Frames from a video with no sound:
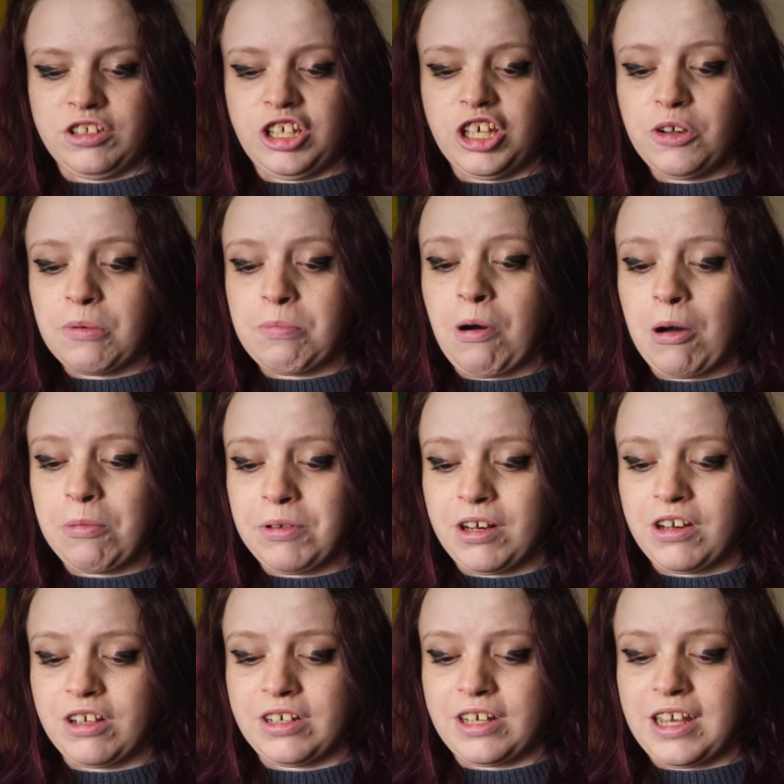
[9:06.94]
You were a
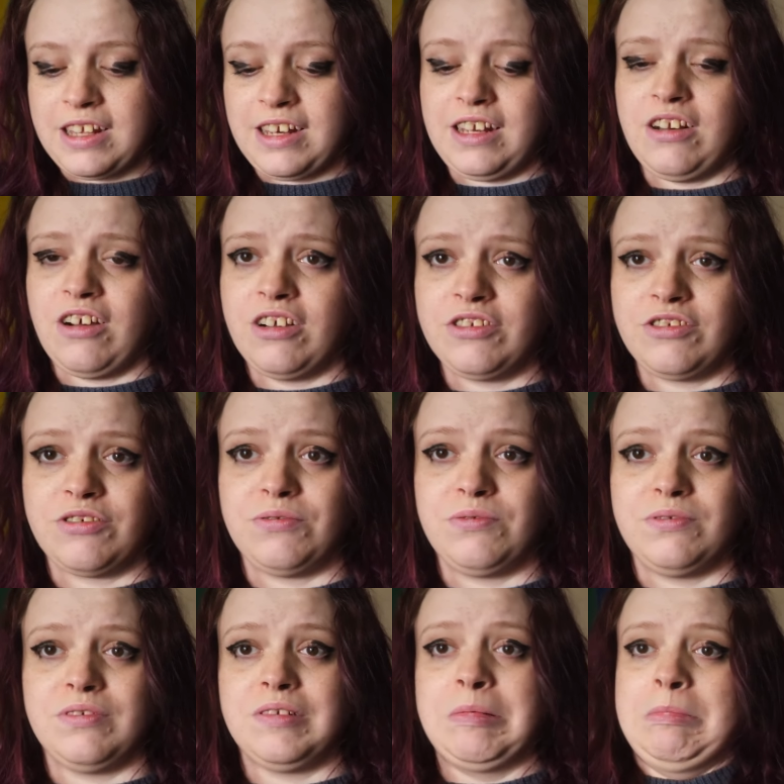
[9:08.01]
popular kid in high
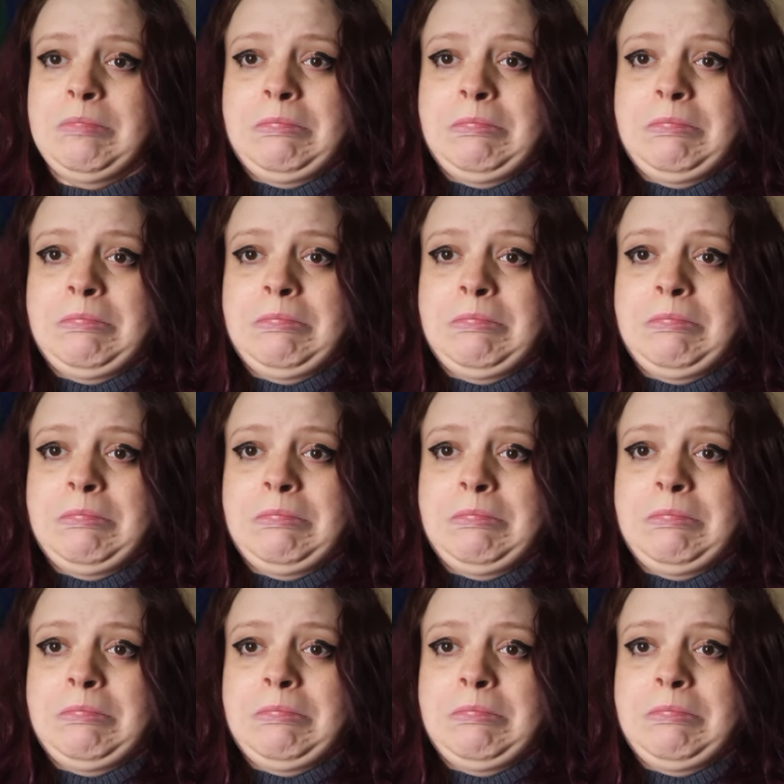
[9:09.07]
school.